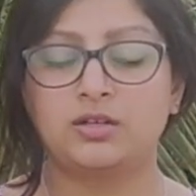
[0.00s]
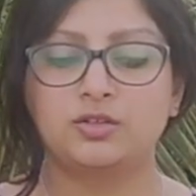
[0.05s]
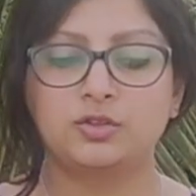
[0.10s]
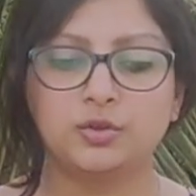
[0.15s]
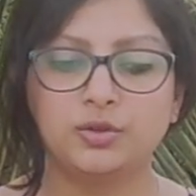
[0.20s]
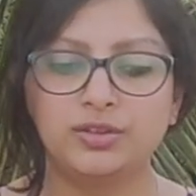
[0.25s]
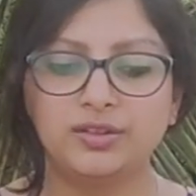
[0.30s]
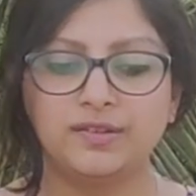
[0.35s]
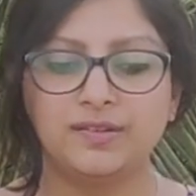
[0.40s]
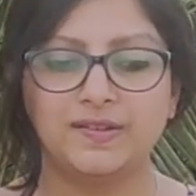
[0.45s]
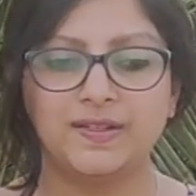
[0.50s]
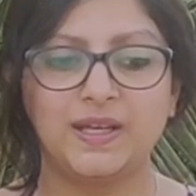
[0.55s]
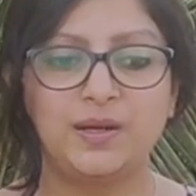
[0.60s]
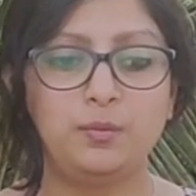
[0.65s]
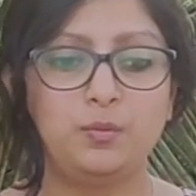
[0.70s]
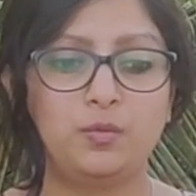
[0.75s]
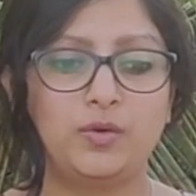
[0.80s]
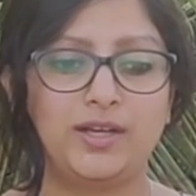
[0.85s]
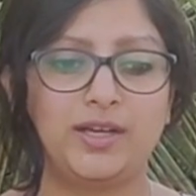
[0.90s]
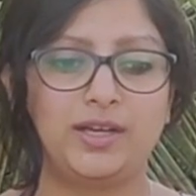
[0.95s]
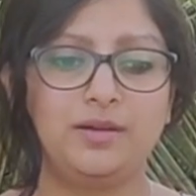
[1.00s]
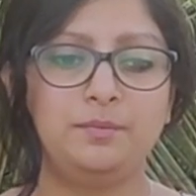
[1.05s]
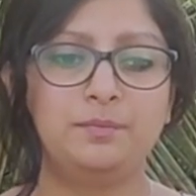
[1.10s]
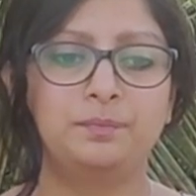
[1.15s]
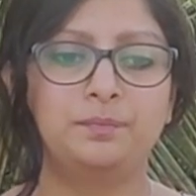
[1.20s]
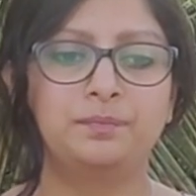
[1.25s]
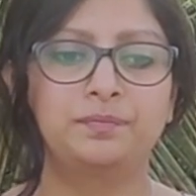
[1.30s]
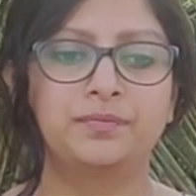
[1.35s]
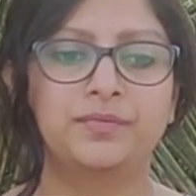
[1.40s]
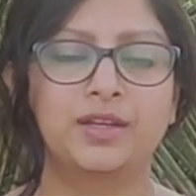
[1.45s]
So in the same way,
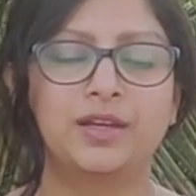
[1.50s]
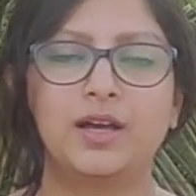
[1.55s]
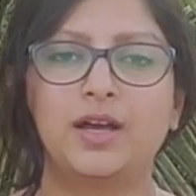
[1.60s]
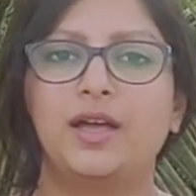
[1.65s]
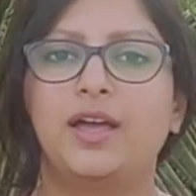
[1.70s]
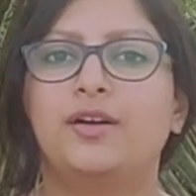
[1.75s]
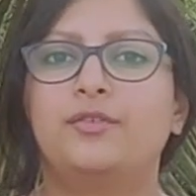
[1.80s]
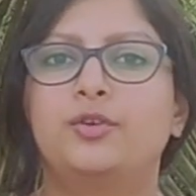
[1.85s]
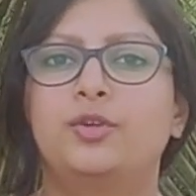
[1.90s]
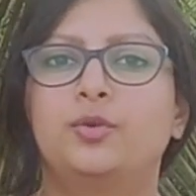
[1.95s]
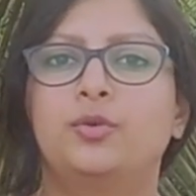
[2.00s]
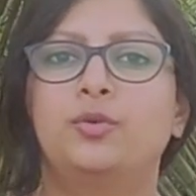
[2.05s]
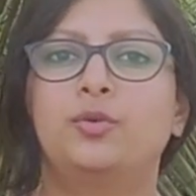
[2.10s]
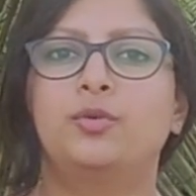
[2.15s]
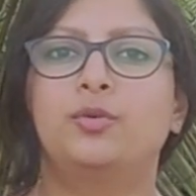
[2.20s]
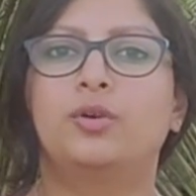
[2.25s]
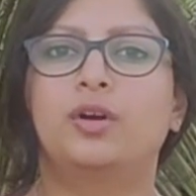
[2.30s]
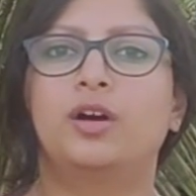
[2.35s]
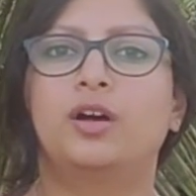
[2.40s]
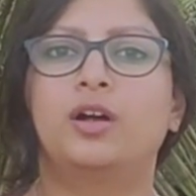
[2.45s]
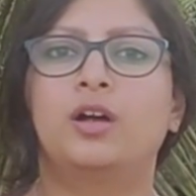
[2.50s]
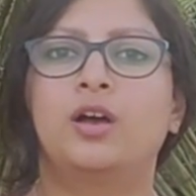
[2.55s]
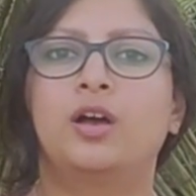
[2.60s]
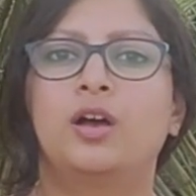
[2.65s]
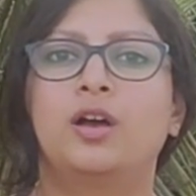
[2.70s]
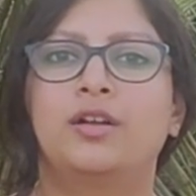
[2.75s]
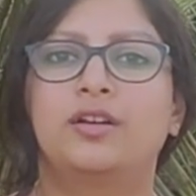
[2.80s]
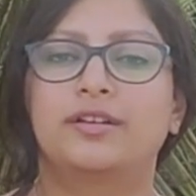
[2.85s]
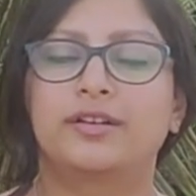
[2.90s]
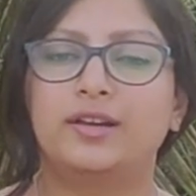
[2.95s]
I have to
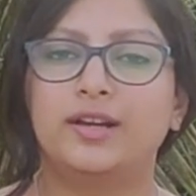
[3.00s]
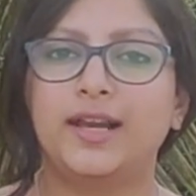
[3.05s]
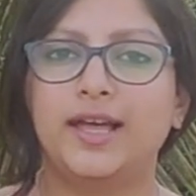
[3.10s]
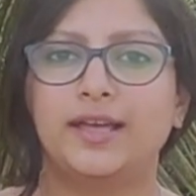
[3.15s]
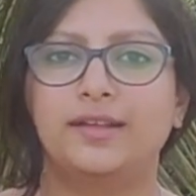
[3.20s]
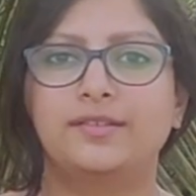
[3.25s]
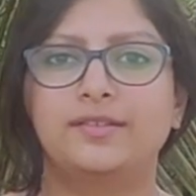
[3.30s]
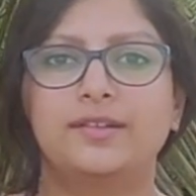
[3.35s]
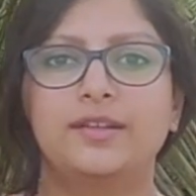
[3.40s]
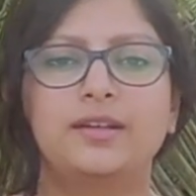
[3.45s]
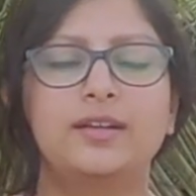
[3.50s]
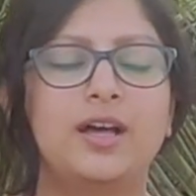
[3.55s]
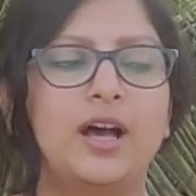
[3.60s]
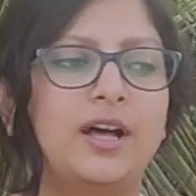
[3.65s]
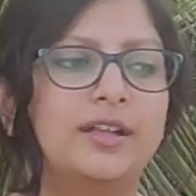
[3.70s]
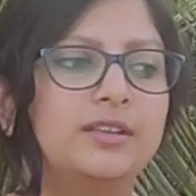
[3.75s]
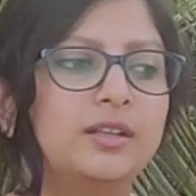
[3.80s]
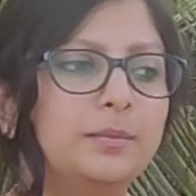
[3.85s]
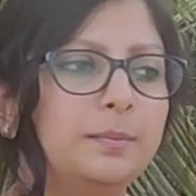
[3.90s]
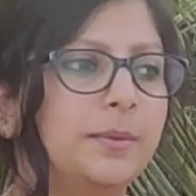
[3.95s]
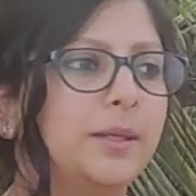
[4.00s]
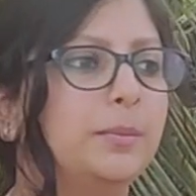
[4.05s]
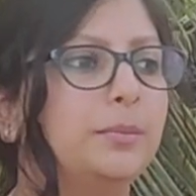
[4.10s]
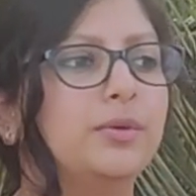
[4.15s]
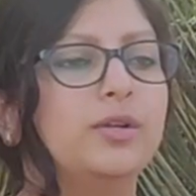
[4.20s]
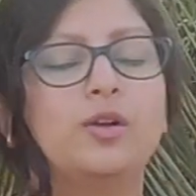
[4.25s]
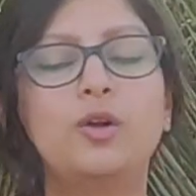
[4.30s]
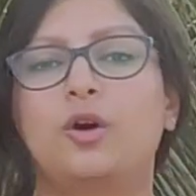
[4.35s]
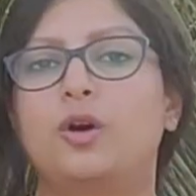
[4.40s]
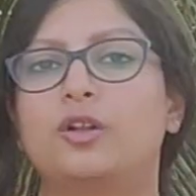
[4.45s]
realize that other
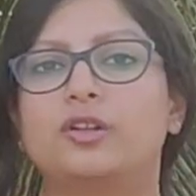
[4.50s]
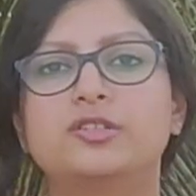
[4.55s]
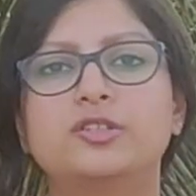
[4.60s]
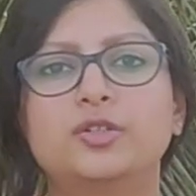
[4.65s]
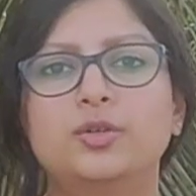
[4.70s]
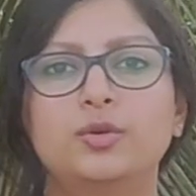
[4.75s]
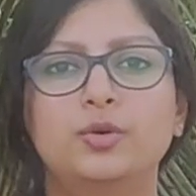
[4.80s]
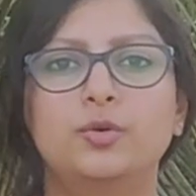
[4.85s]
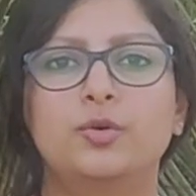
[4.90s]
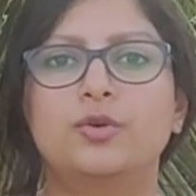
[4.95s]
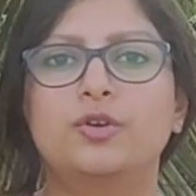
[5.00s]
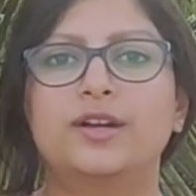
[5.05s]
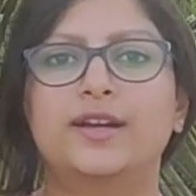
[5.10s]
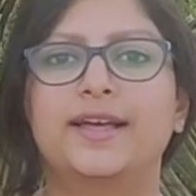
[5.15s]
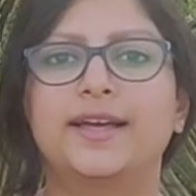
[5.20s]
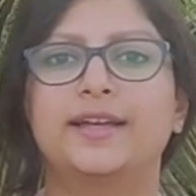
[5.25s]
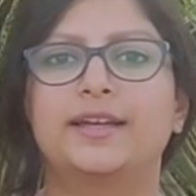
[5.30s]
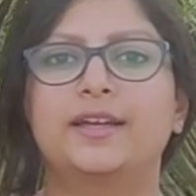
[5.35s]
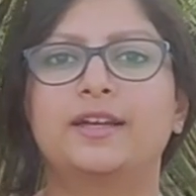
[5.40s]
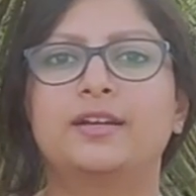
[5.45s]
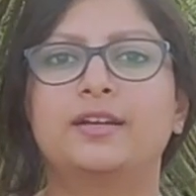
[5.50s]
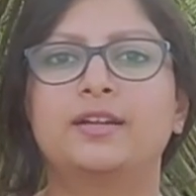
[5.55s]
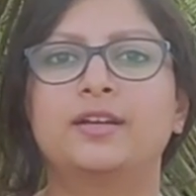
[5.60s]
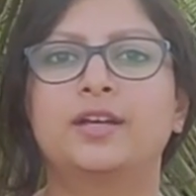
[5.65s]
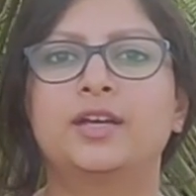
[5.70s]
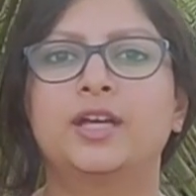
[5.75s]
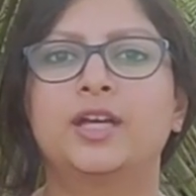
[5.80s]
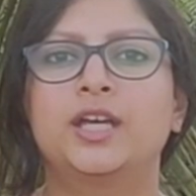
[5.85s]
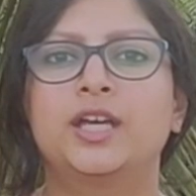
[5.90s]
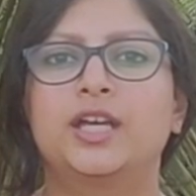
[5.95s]
people also don't like it
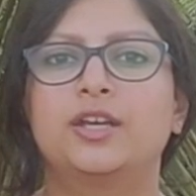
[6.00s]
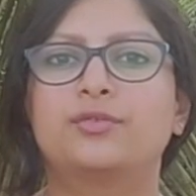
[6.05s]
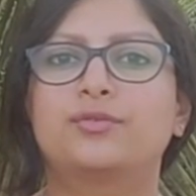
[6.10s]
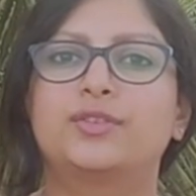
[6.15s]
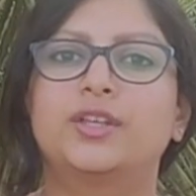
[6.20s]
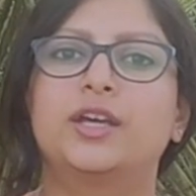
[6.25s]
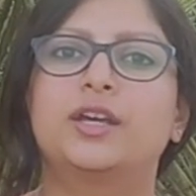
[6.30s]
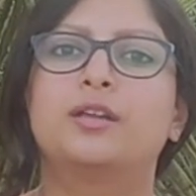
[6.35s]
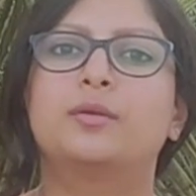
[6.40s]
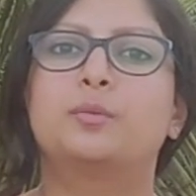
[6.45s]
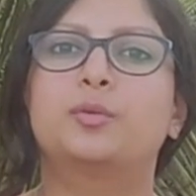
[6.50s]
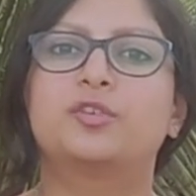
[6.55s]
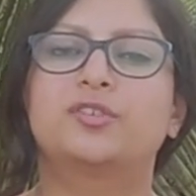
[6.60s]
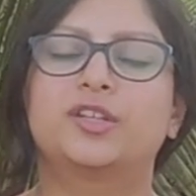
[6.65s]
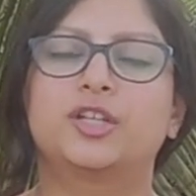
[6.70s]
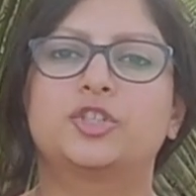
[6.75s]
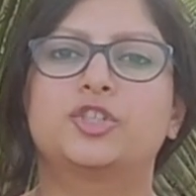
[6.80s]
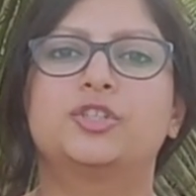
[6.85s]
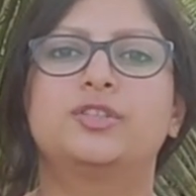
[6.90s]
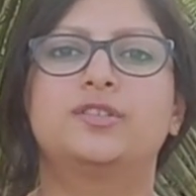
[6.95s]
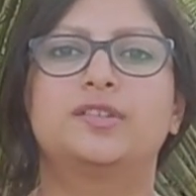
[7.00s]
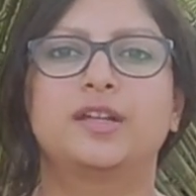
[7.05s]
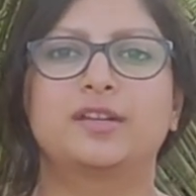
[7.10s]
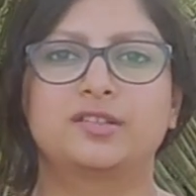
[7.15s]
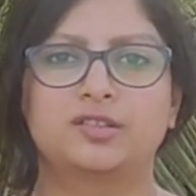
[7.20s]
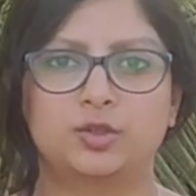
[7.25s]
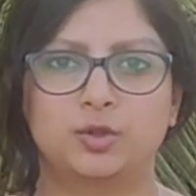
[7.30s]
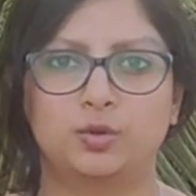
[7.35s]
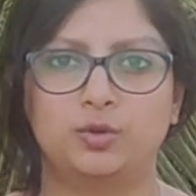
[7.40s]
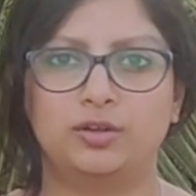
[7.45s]
if their possessions are
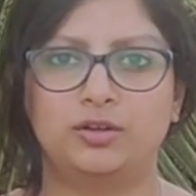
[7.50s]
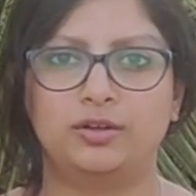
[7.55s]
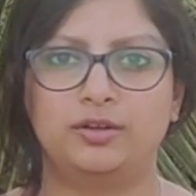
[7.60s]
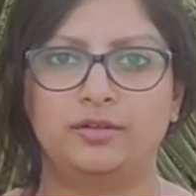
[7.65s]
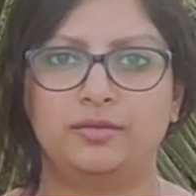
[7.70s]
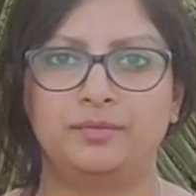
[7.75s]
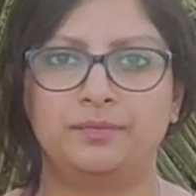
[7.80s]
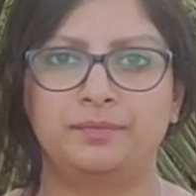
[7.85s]
stolen.